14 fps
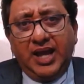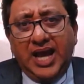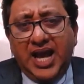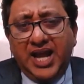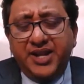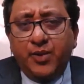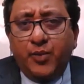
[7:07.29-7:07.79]

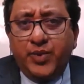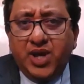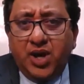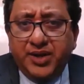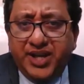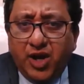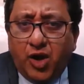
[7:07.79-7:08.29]
And
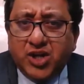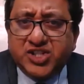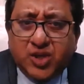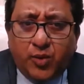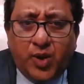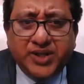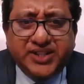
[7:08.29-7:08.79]
they
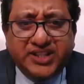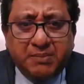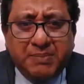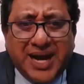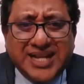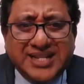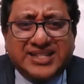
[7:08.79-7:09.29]
also wanted
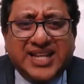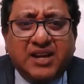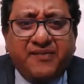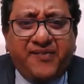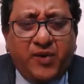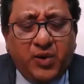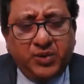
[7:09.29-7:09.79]
to ban
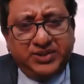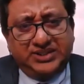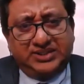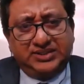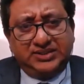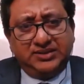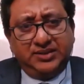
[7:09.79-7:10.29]
cell
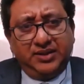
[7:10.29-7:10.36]
phones